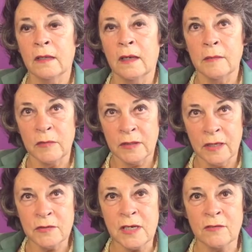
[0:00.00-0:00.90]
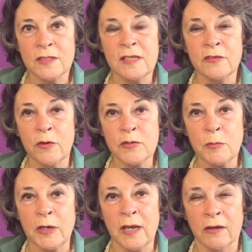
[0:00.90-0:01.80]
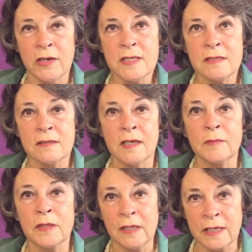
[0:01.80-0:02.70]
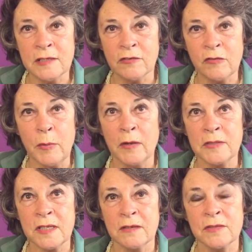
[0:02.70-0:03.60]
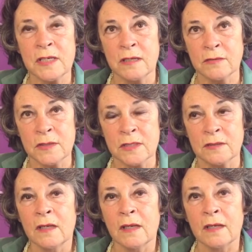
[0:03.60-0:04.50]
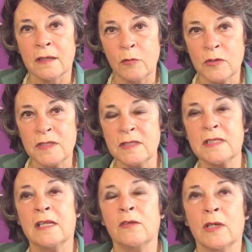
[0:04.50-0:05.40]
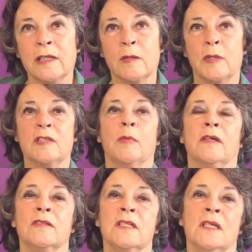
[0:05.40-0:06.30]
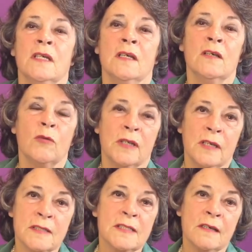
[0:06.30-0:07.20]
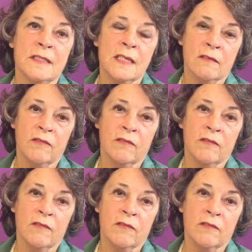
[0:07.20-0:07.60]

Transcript: I'm County Councillor Rosemarie Harris and I'm the leader of Powys County Council, and I wanted to tell you a little bit about quite an exciting